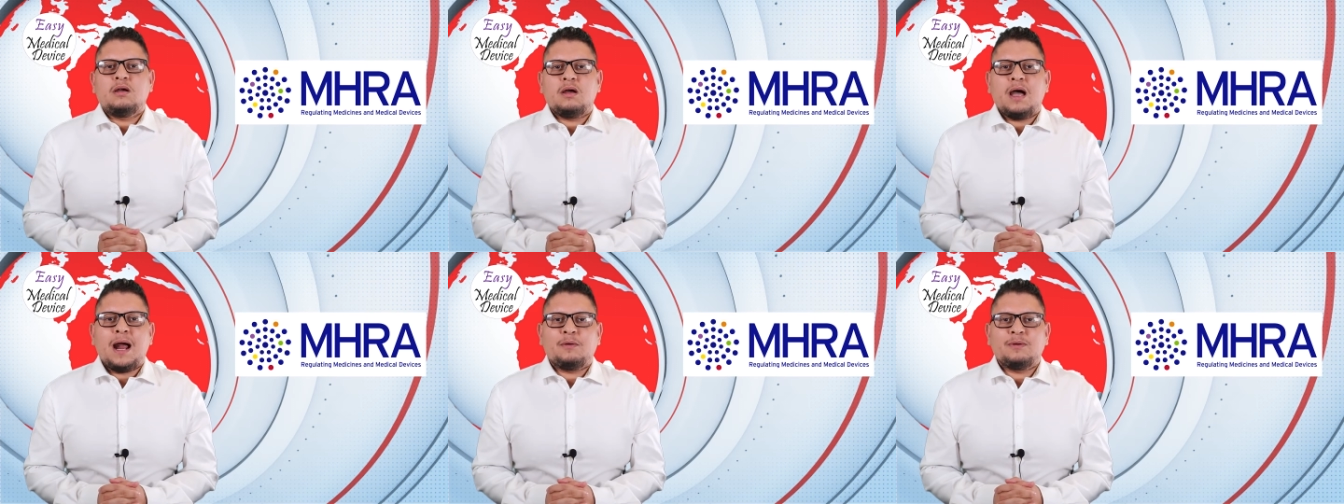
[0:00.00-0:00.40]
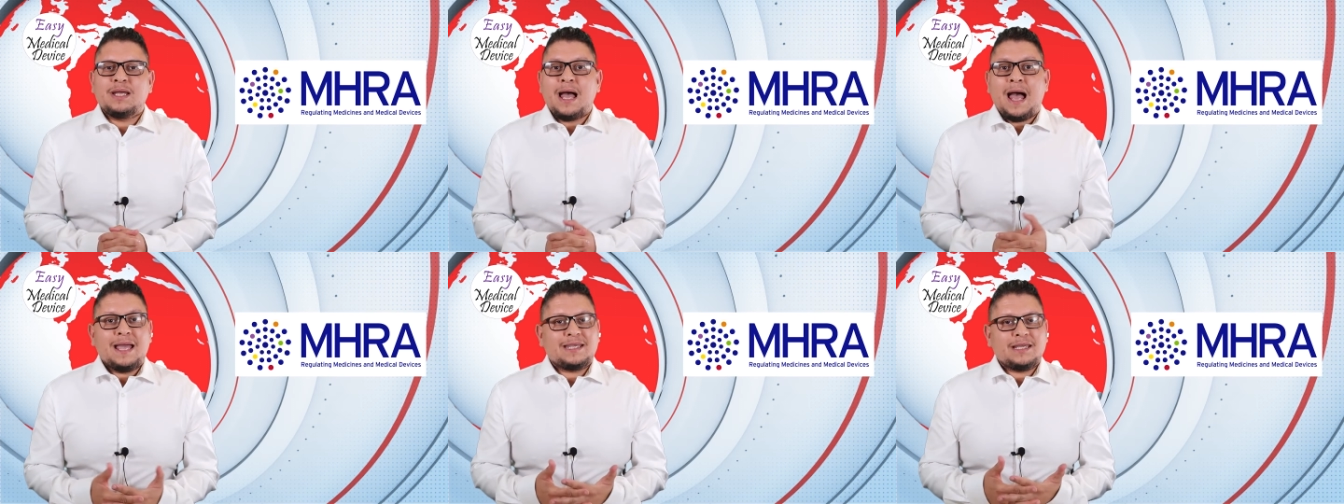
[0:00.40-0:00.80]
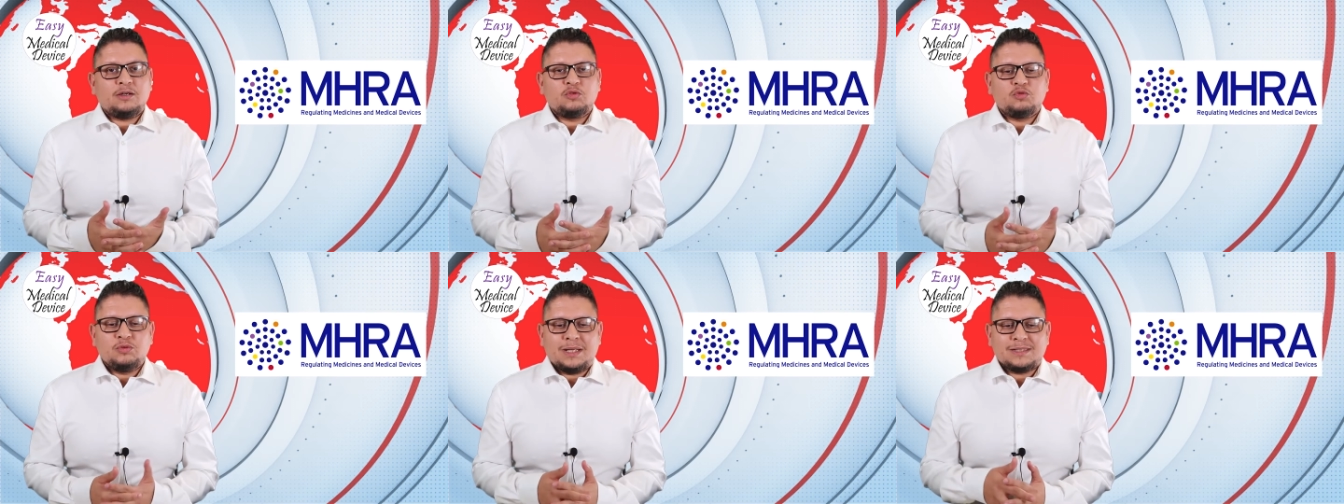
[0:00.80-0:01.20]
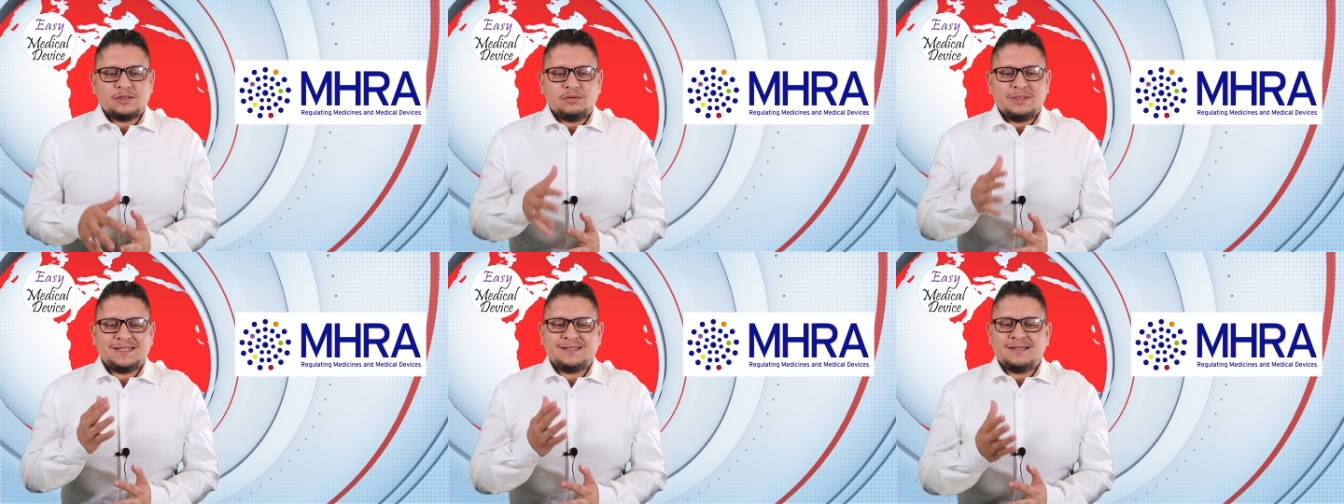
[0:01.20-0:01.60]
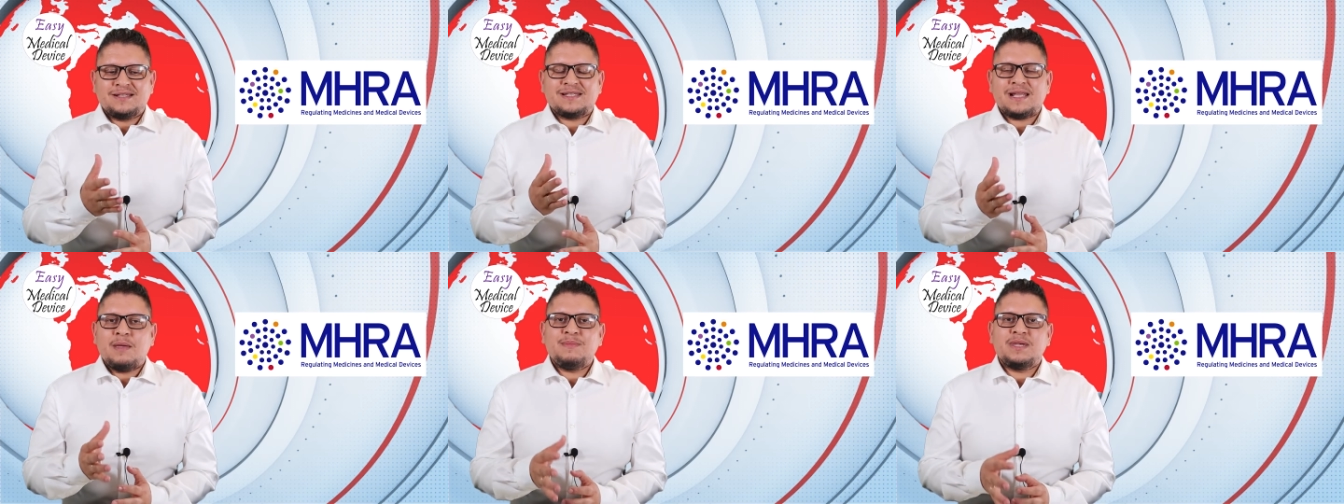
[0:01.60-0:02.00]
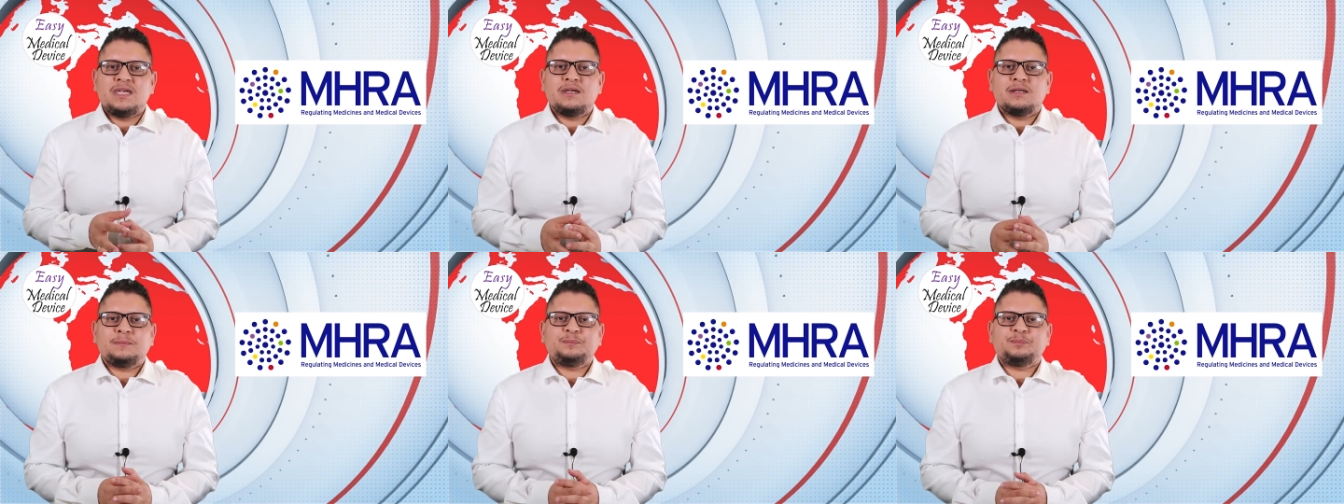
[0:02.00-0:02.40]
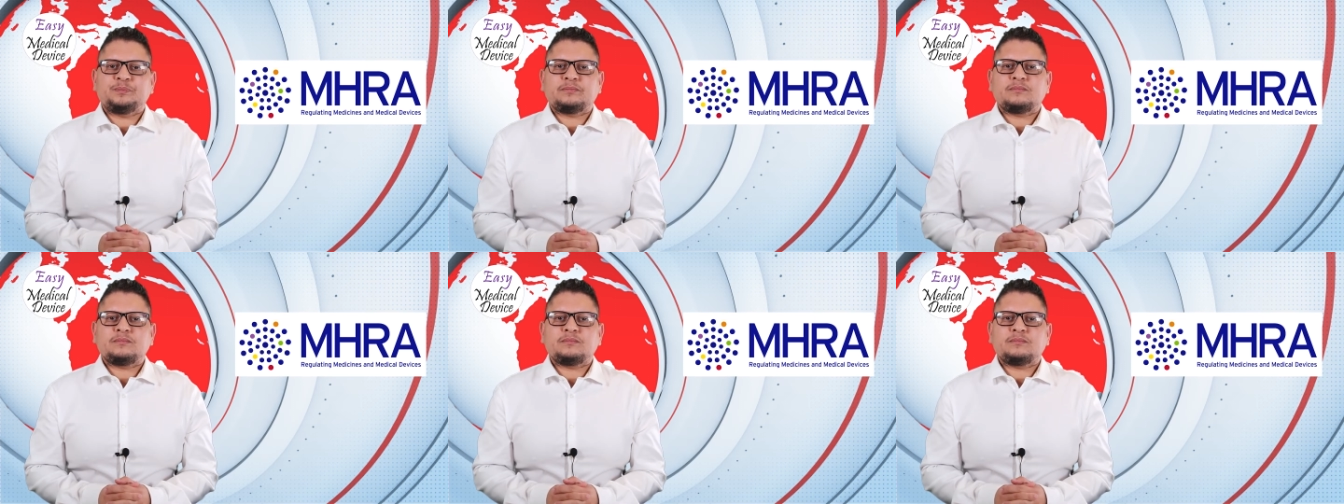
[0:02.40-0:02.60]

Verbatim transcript: uh, area i cannot do that so it's the same here